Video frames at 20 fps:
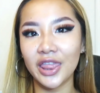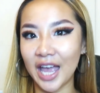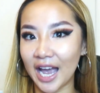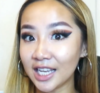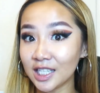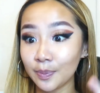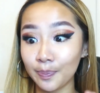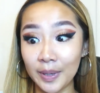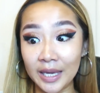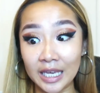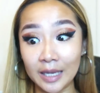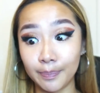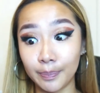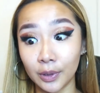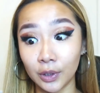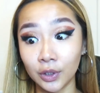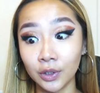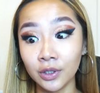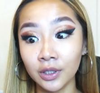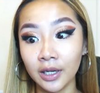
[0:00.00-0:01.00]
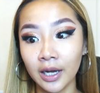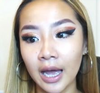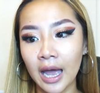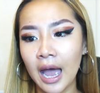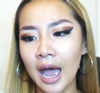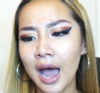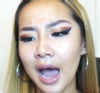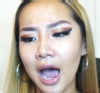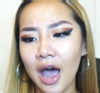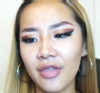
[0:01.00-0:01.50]
That's people.
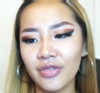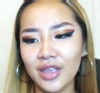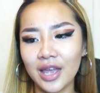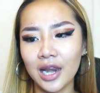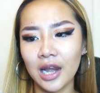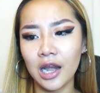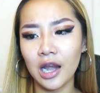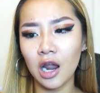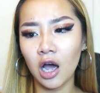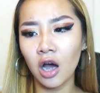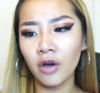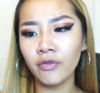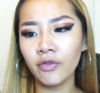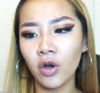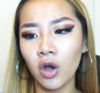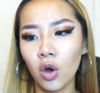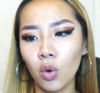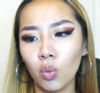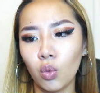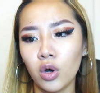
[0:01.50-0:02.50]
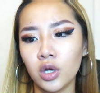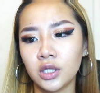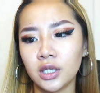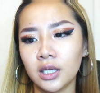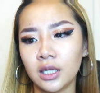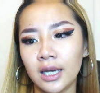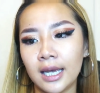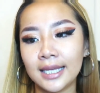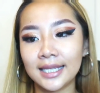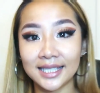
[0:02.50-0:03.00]
And then love
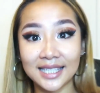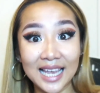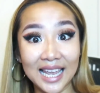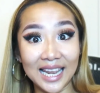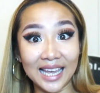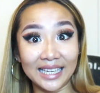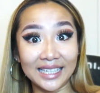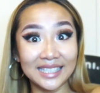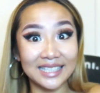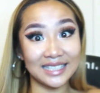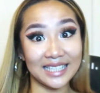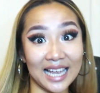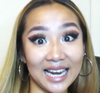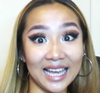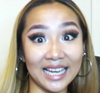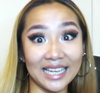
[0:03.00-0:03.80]
was sarang.